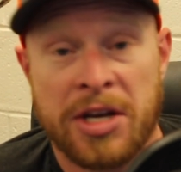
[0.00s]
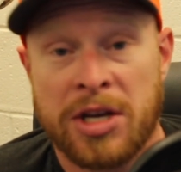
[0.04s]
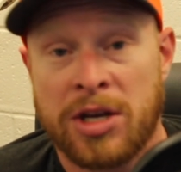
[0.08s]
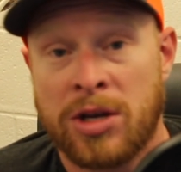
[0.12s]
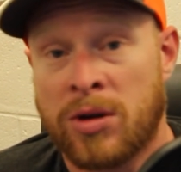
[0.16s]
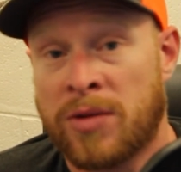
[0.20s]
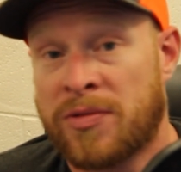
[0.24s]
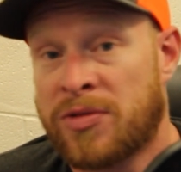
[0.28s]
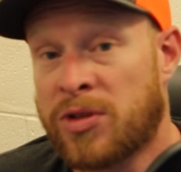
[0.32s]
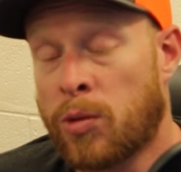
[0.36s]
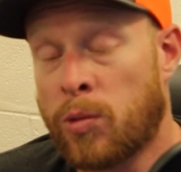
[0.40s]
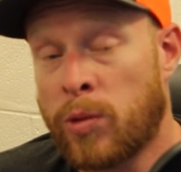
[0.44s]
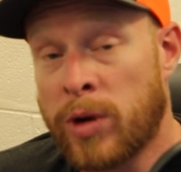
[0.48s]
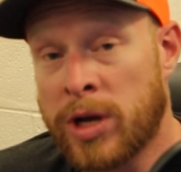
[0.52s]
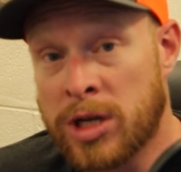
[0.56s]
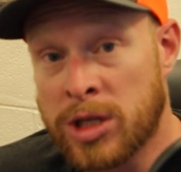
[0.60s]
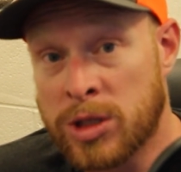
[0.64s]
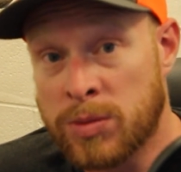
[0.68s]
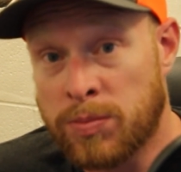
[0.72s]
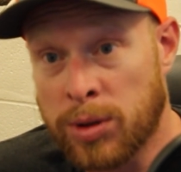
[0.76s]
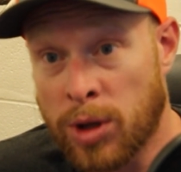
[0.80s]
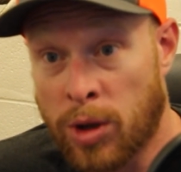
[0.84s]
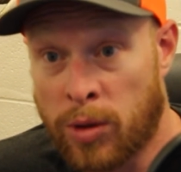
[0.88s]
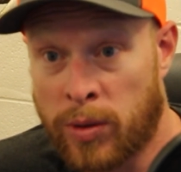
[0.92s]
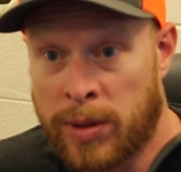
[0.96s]
If the wind
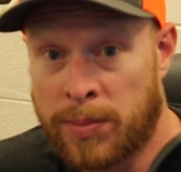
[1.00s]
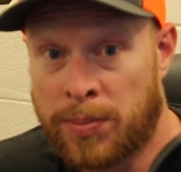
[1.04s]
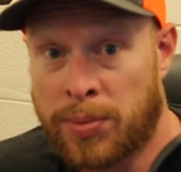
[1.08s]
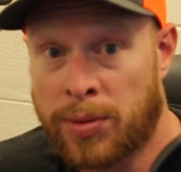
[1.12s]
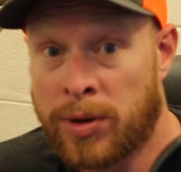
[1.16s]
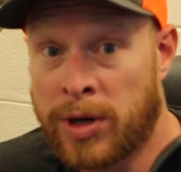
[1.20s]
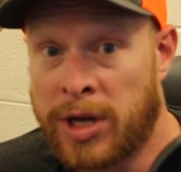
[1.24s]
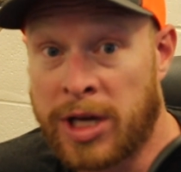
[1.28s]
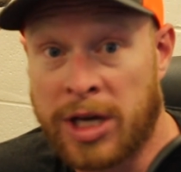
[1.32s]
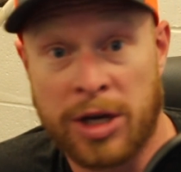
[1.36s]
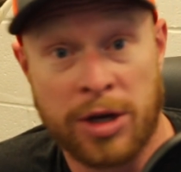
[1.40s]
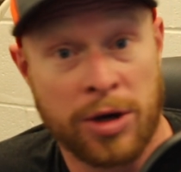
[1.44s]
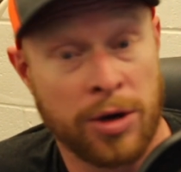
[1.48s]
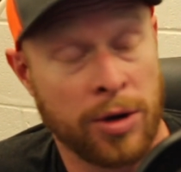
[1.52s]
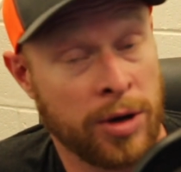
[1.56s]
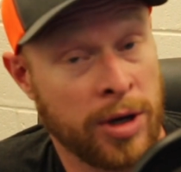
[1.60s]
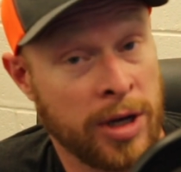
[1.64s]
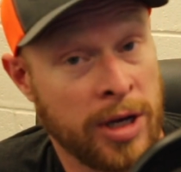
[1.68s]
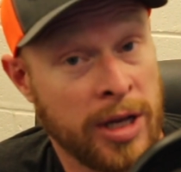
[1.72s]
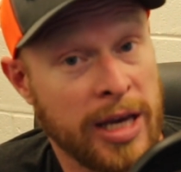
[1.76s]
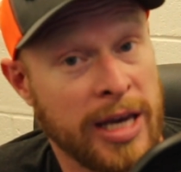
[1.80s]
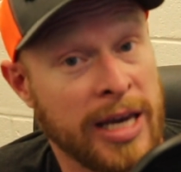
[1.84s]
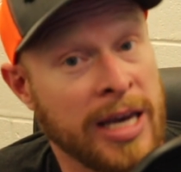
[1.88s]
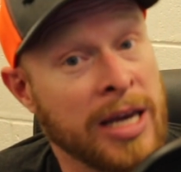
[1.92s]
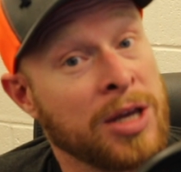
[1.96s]
is blowing pretty
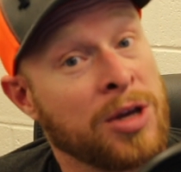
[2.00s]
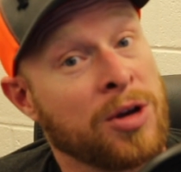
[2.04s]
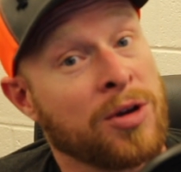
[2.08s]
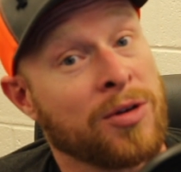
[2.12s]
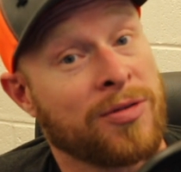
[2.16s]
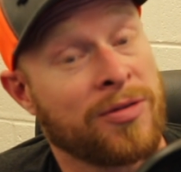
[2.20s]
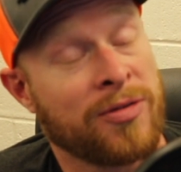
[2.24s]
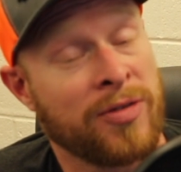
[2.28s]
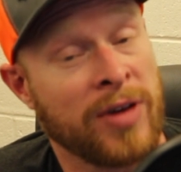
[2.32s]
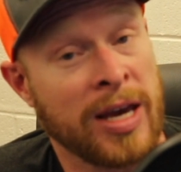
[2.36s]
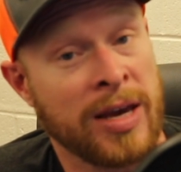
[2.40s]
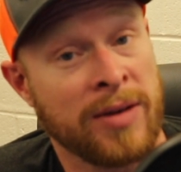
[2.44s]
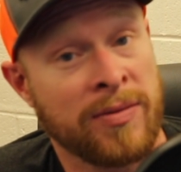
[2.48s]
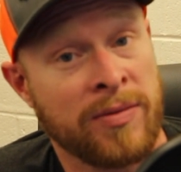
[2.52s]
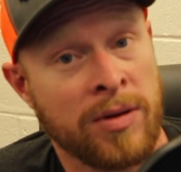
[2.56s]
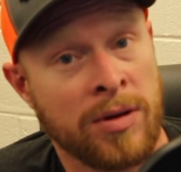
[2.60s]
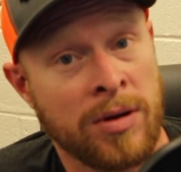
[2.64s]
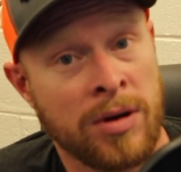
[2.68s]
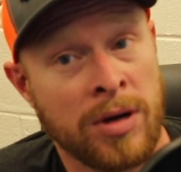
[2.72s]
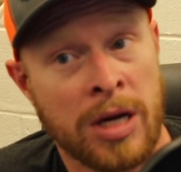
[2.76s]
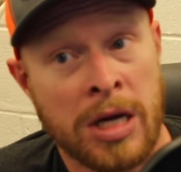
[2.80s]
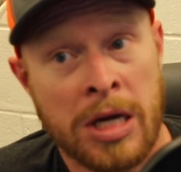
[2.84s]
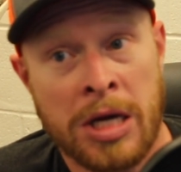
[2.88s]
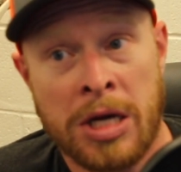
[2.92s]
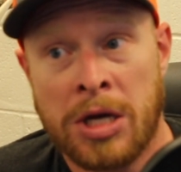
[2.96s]
good in your
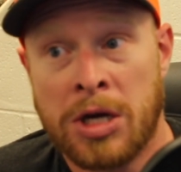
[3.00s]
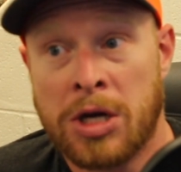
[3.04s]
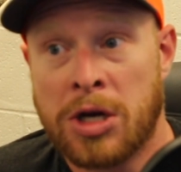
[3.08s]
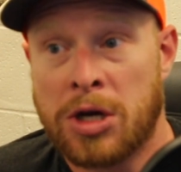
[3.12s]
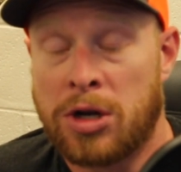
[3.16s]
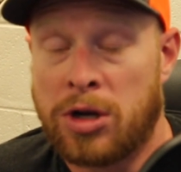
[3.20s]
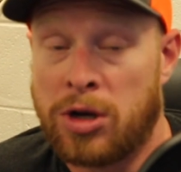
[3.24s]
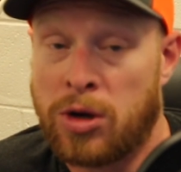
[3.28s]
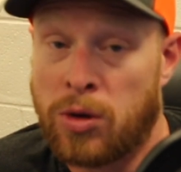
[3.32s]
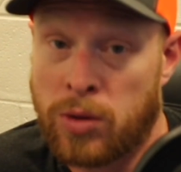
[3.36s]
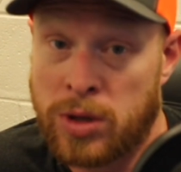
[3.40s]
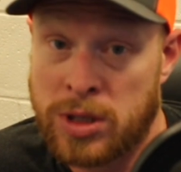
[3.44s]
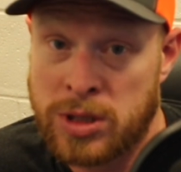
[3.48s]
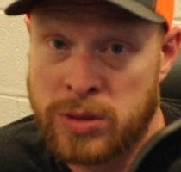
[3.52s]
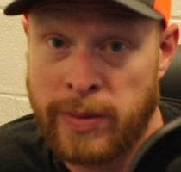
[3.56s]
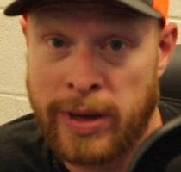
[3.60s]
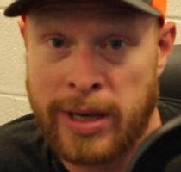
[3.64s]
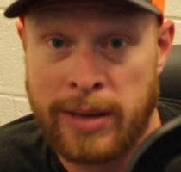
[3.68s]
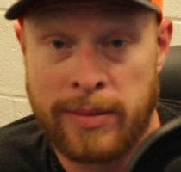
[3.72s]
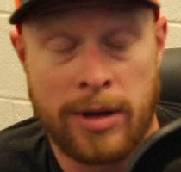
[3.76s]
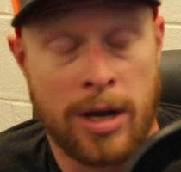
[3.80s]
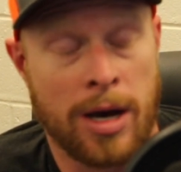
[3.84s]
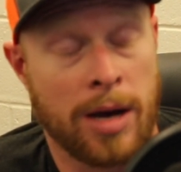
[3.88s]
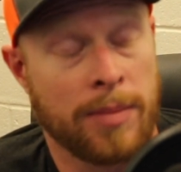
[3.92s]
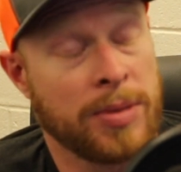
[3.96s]
favor, noise
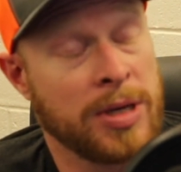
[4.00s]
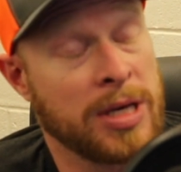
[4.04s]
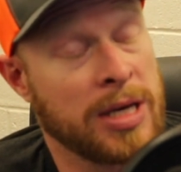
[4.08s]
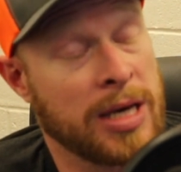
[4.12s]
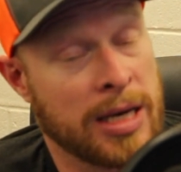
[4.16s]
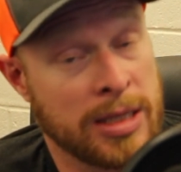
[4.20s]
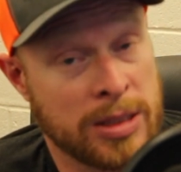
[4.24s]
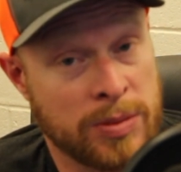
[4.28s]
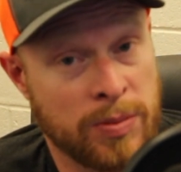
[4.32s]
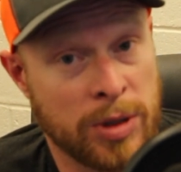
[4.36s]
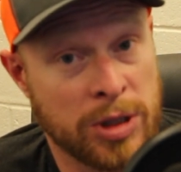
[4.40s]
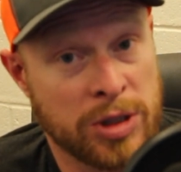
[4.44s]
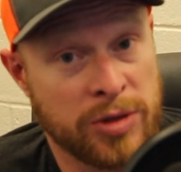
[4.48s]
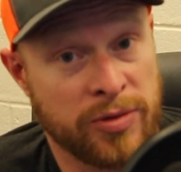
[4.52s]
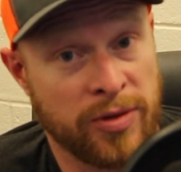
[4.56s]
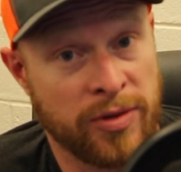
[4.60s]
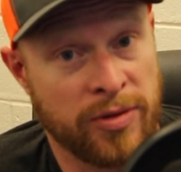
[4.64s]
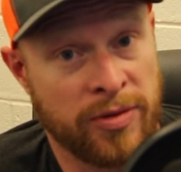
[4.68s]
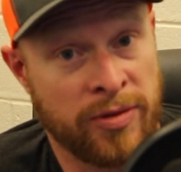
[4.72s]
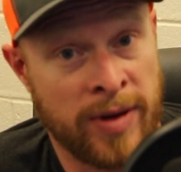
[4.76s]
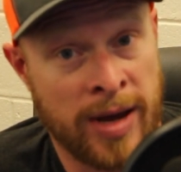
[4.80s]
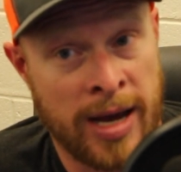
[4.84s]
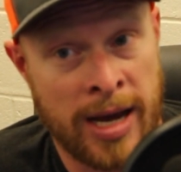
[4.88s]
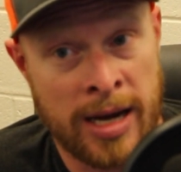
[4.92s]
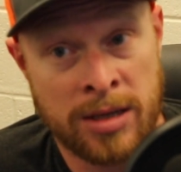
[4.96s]
may not be as much of a
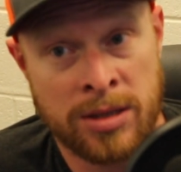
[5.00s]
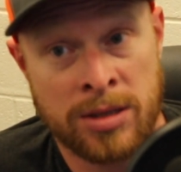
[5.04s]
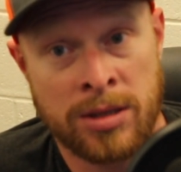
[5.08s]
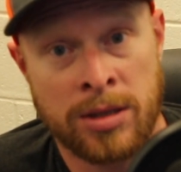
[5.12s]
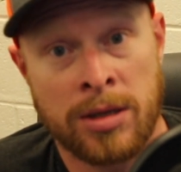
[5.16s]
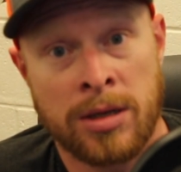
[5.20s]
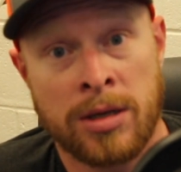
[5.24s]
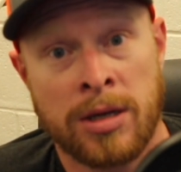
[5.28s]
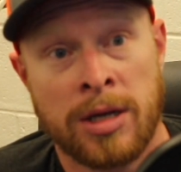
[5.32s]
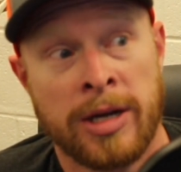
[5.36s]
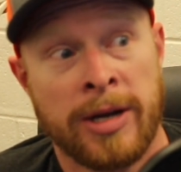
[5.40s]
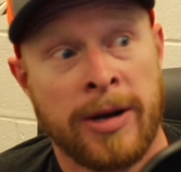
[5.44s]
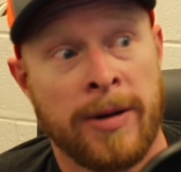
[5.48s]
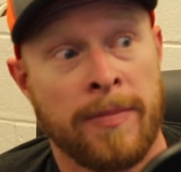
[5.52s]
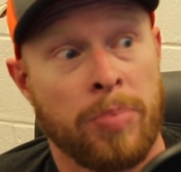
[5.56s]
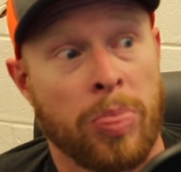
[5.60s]
factor,